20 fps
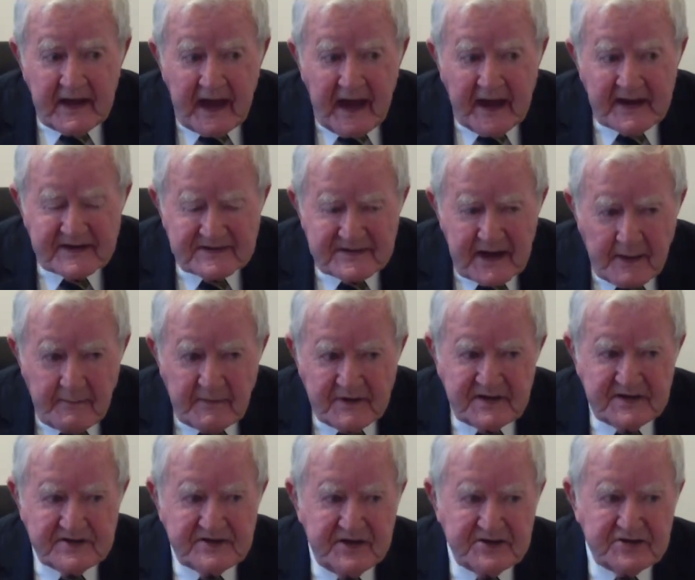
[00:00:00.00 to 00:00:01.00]
examined
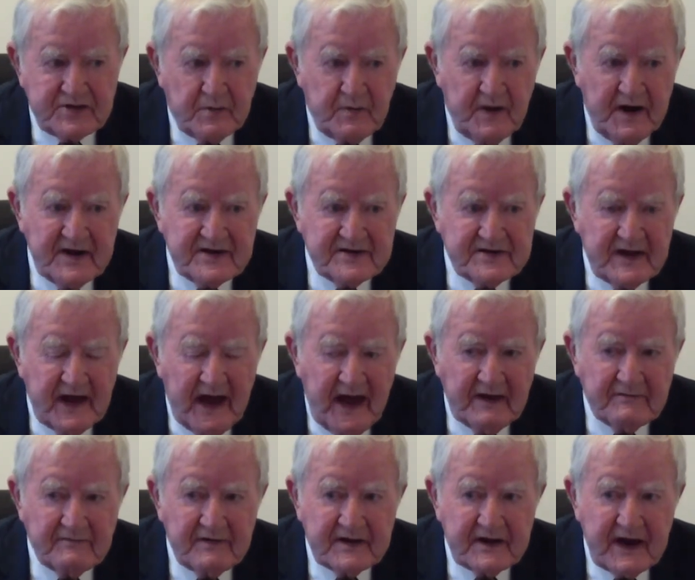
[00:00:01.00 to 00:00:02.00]
the situation
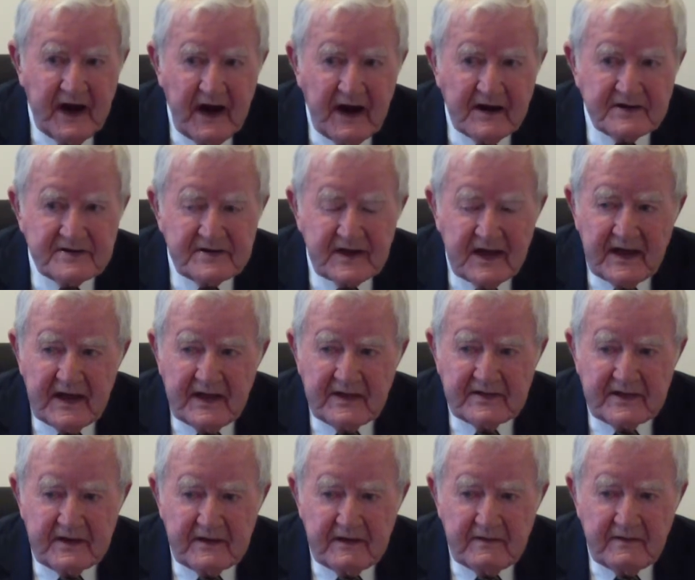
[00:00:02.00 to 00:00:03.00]
and regards
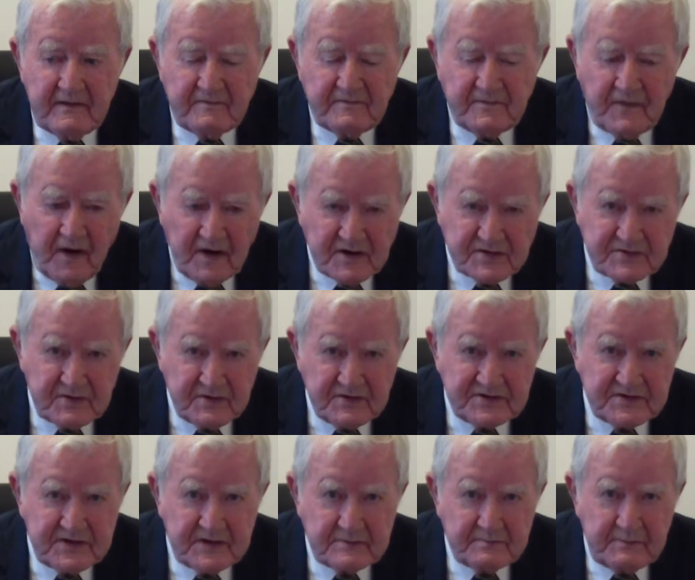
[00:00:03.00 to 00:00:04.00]
the
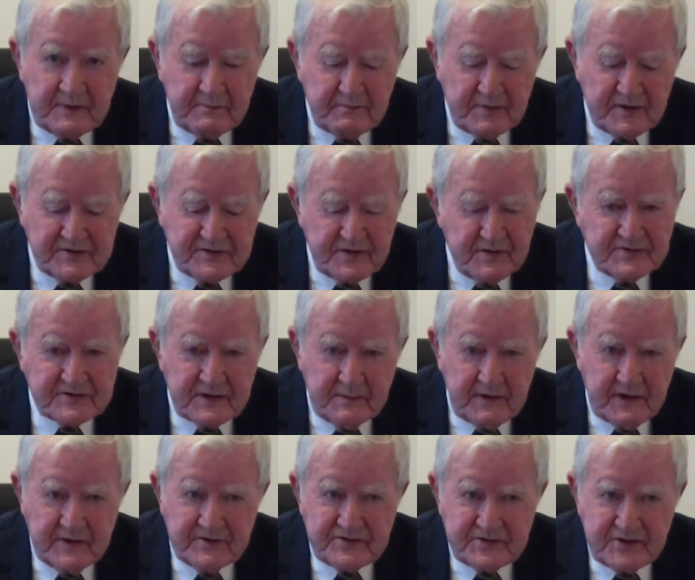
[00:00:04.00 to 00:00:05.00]
falsehoods that's been produced
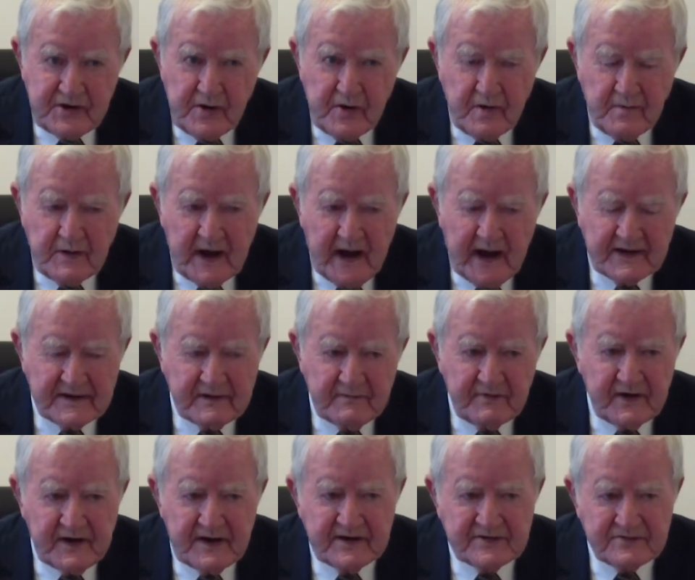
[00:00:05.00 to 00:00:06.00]
about Tuam and the
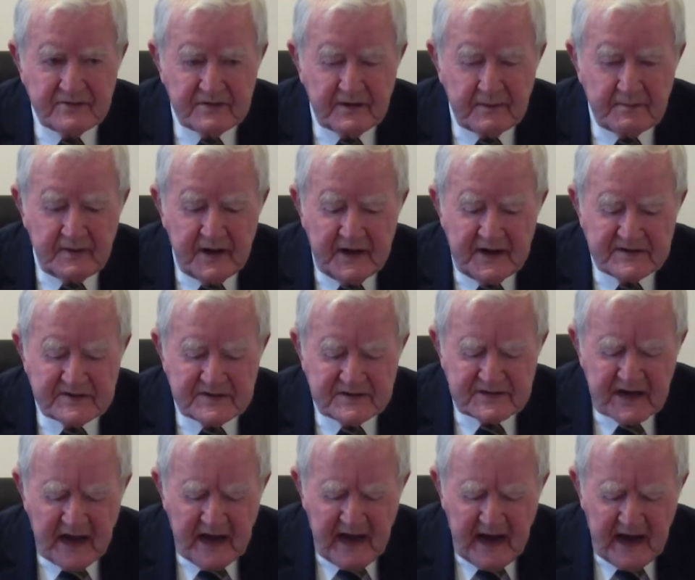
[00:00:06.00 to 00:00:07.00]
various other places
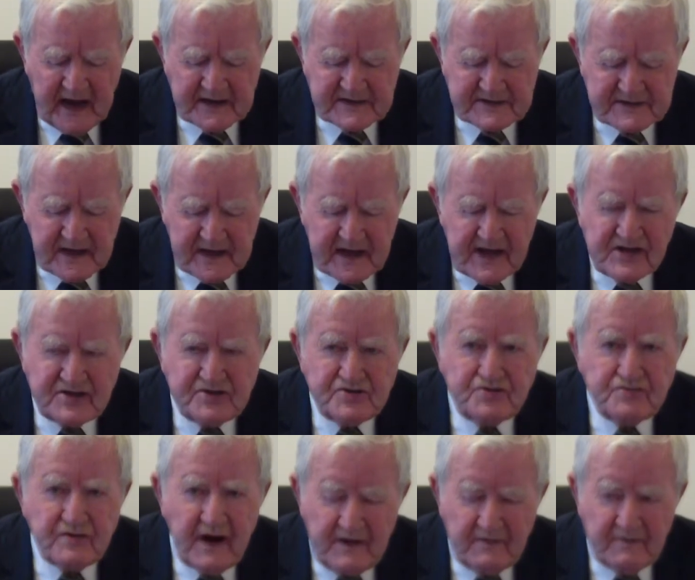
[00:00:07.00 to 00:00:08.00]
as
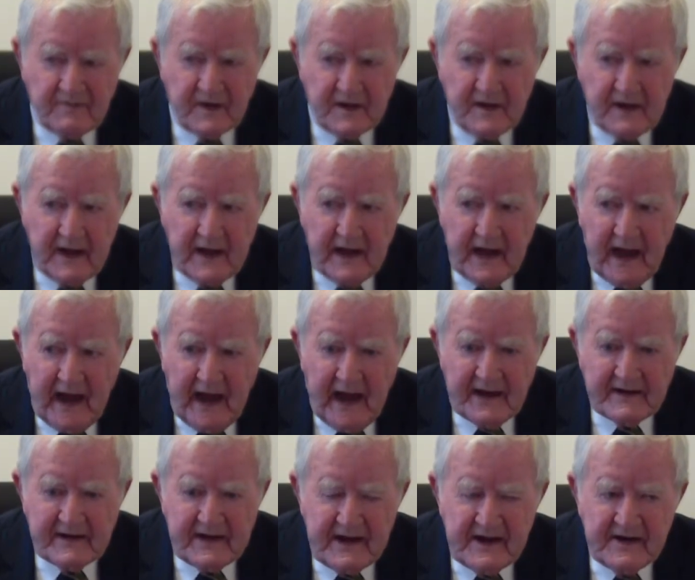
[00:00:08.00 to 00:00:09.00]
dreadful
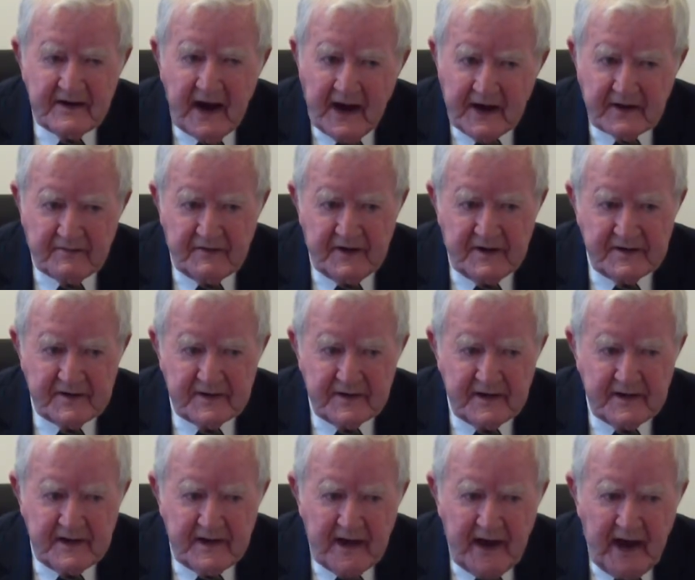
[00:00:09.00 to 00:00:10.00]
and inaccurate.
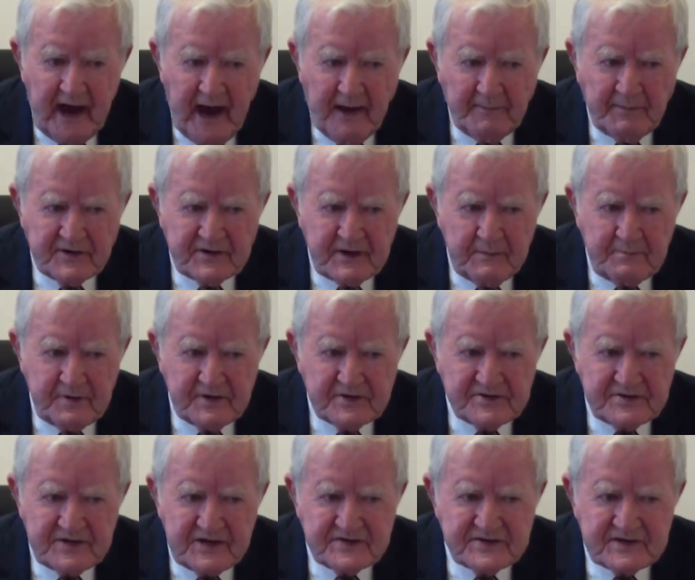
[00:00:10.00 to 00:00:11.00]
But to
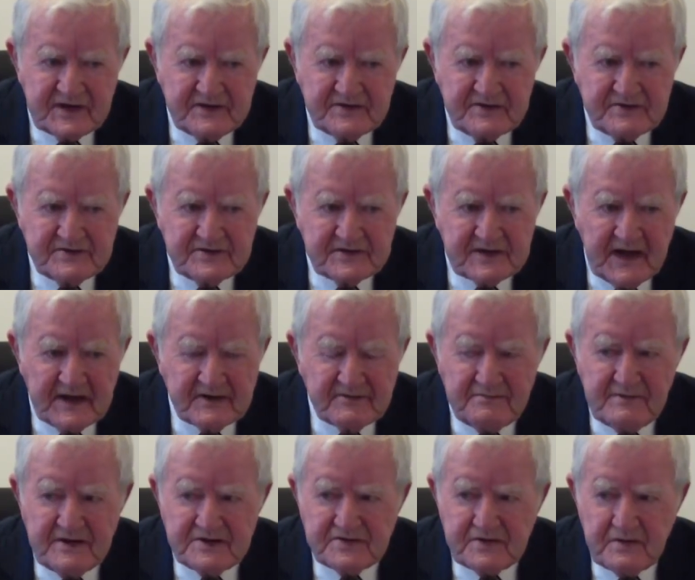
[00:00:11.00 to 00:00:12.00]
persist, there's
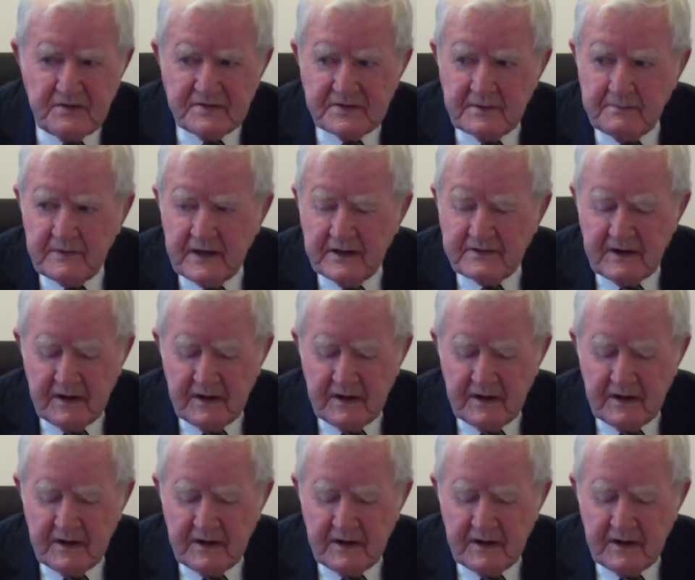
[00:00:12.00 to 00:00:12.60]
Catherine Zappone,